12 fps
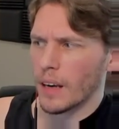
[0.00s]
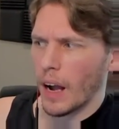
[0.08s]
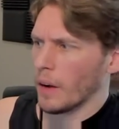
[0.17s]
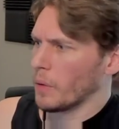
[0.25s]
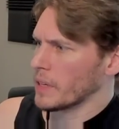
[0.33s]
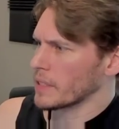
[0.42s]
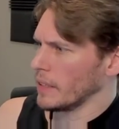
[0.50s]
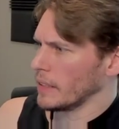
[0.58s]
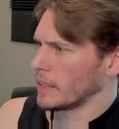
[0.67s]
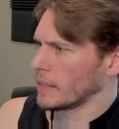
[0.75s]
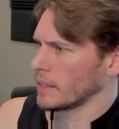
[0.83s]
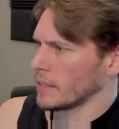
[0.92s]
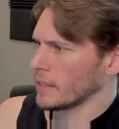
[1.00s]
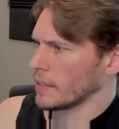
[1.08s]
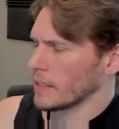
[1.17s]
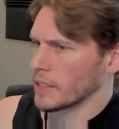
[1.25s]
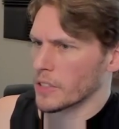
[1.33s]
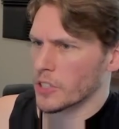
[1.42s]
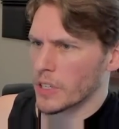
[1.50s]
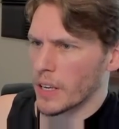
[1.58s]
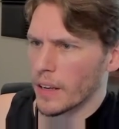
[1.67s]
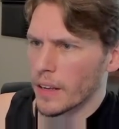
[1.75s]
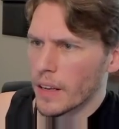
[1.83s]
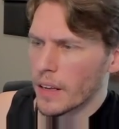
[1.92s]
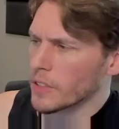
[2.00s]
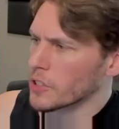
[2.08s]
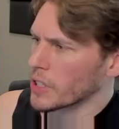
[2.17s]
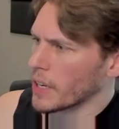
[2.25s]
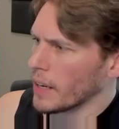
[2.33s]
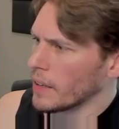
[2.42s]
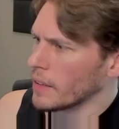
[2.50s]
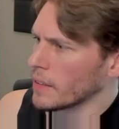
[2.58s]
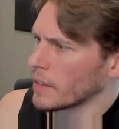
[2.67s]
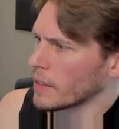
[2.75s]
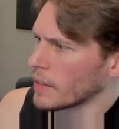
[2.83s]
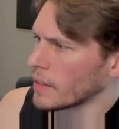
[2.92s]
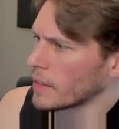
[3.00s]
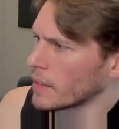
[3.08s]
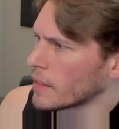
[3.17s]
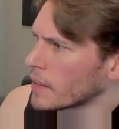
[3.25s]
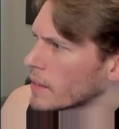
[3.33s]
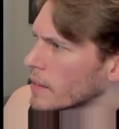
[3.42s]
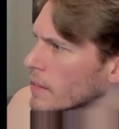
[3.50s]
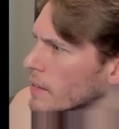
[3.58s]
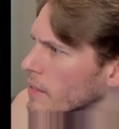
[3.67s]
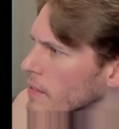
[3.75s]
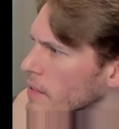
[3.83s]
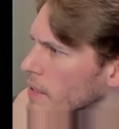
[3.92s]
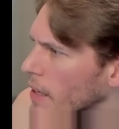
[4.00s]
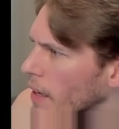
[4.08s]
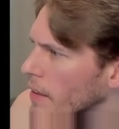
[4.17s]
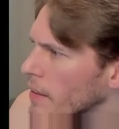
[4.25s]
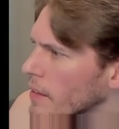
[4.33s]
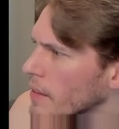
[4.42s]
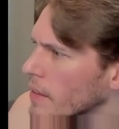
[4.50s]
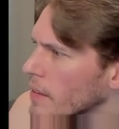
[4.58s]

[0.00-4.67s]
Uh, what is that? Is it a cicada? Cicada? Cicada?